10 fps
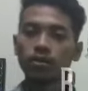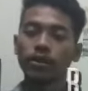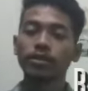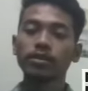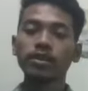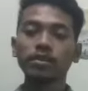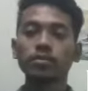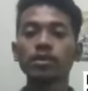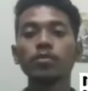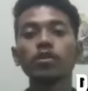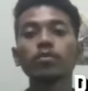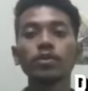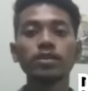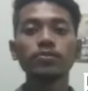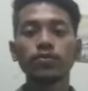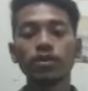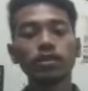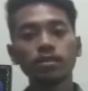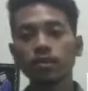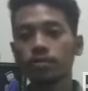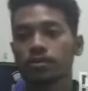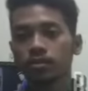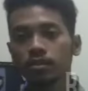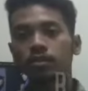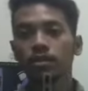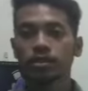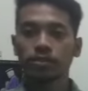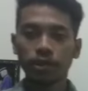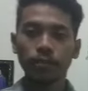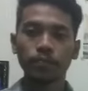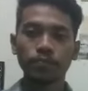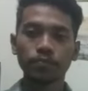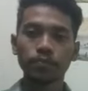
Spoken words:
Alright, the next motherboard component for Lisa PC is RAM.